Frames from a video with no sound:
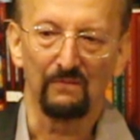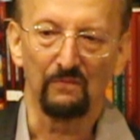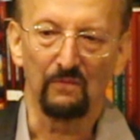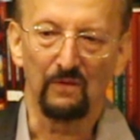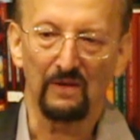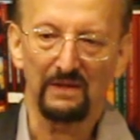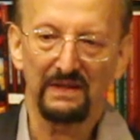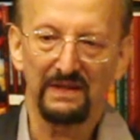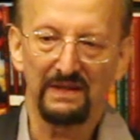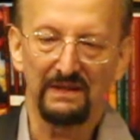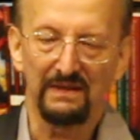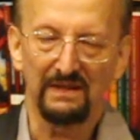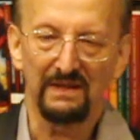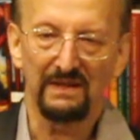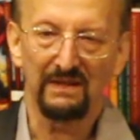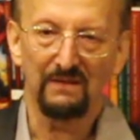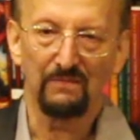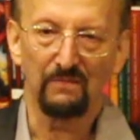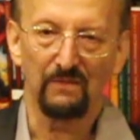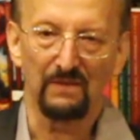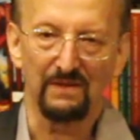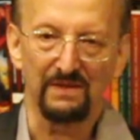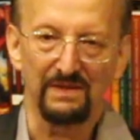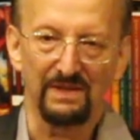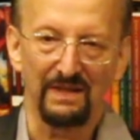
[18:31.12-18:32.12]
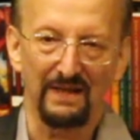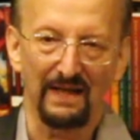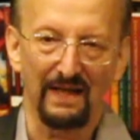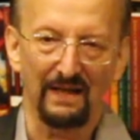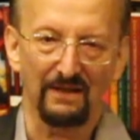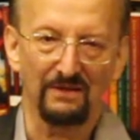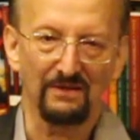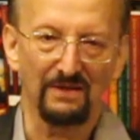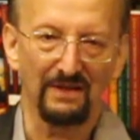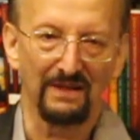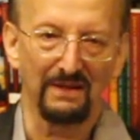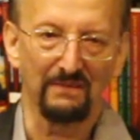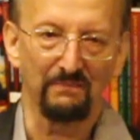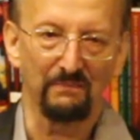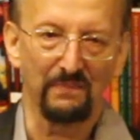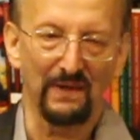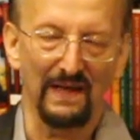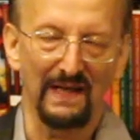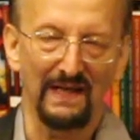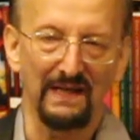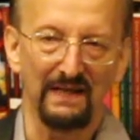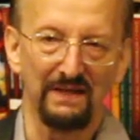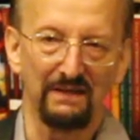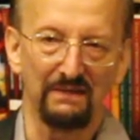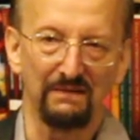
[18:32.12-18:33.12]
What he did was he actually
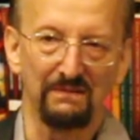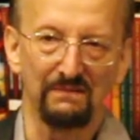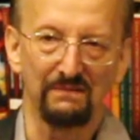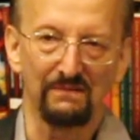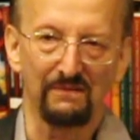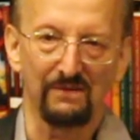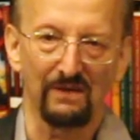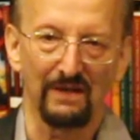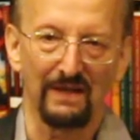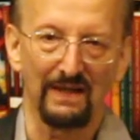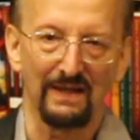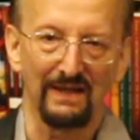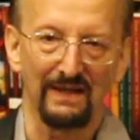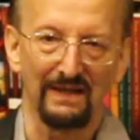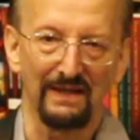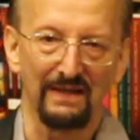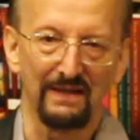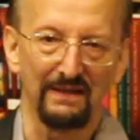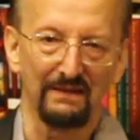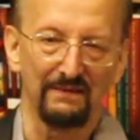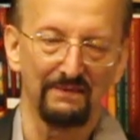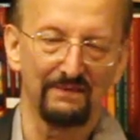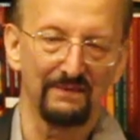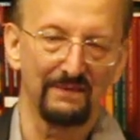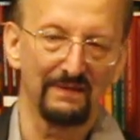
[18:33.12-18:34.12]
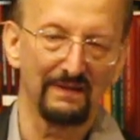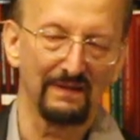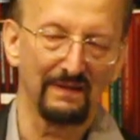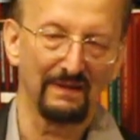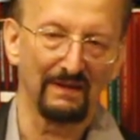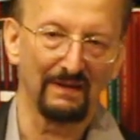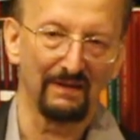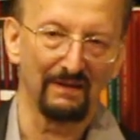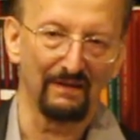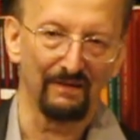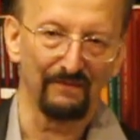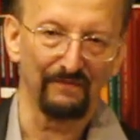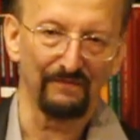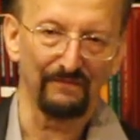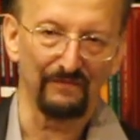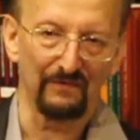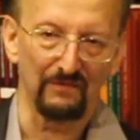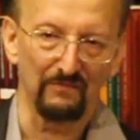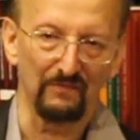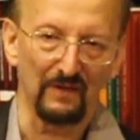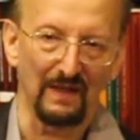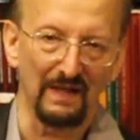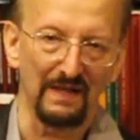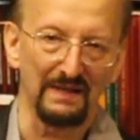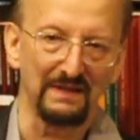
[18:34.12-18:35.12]
paid Crowley
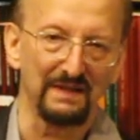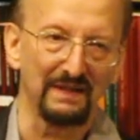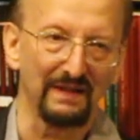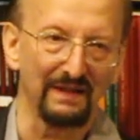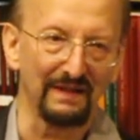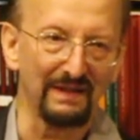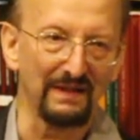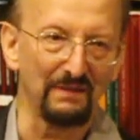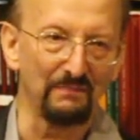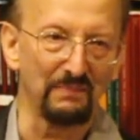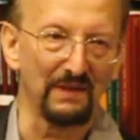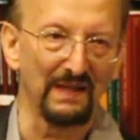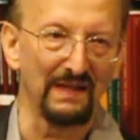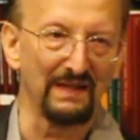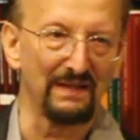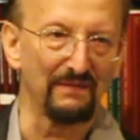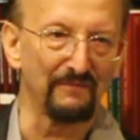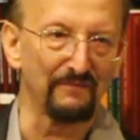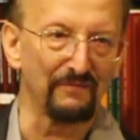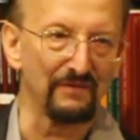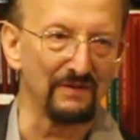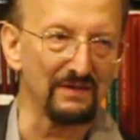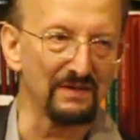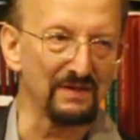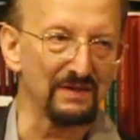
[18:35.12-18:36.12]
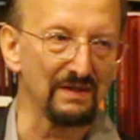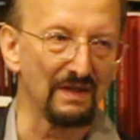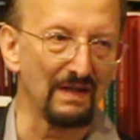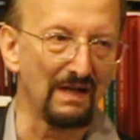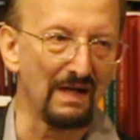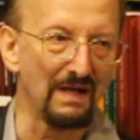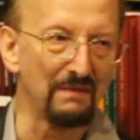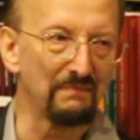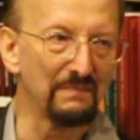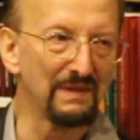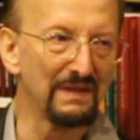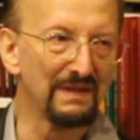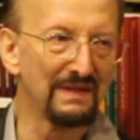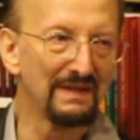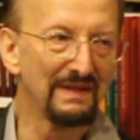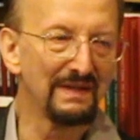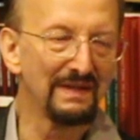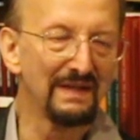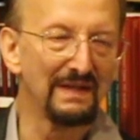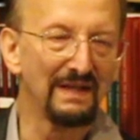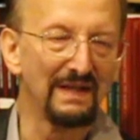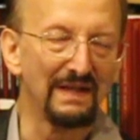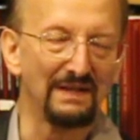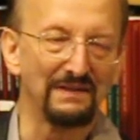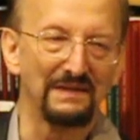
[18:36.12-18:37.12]
for writing, he paid him for his time,
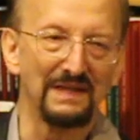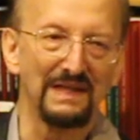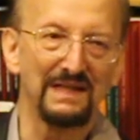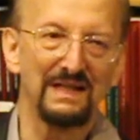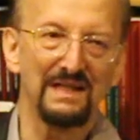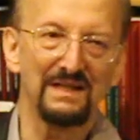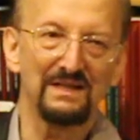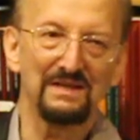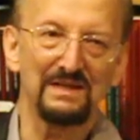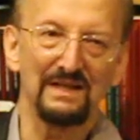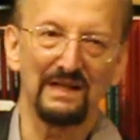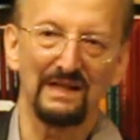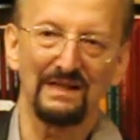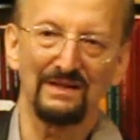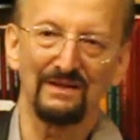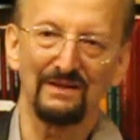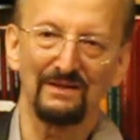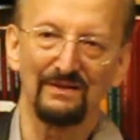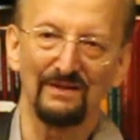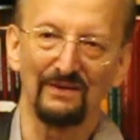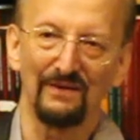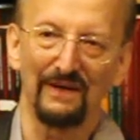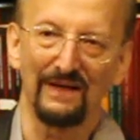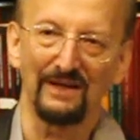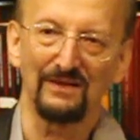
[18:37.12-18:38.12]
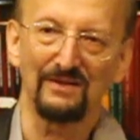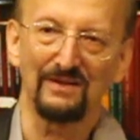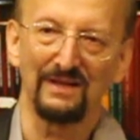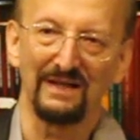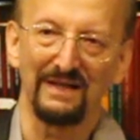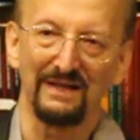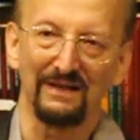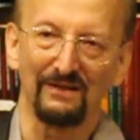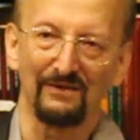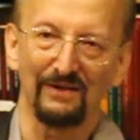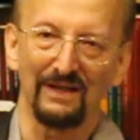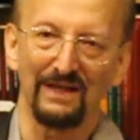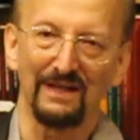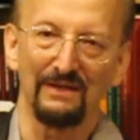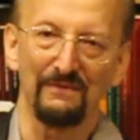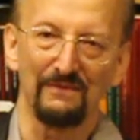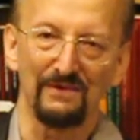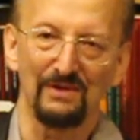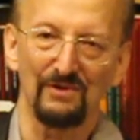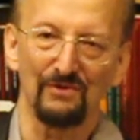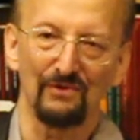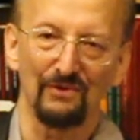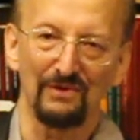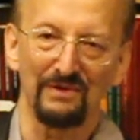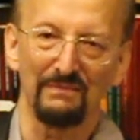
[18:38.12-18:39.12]
and then he started to actually, Crowley
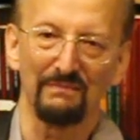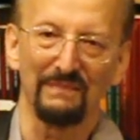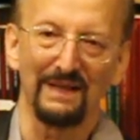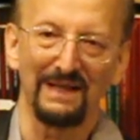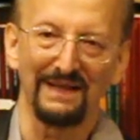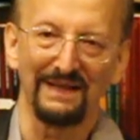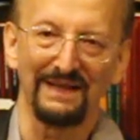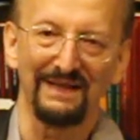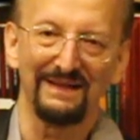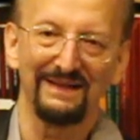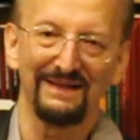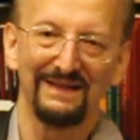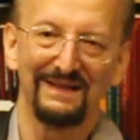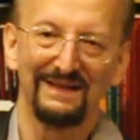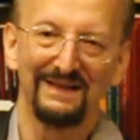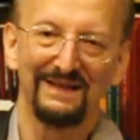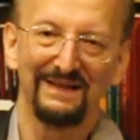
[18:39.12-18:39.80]
was short of money.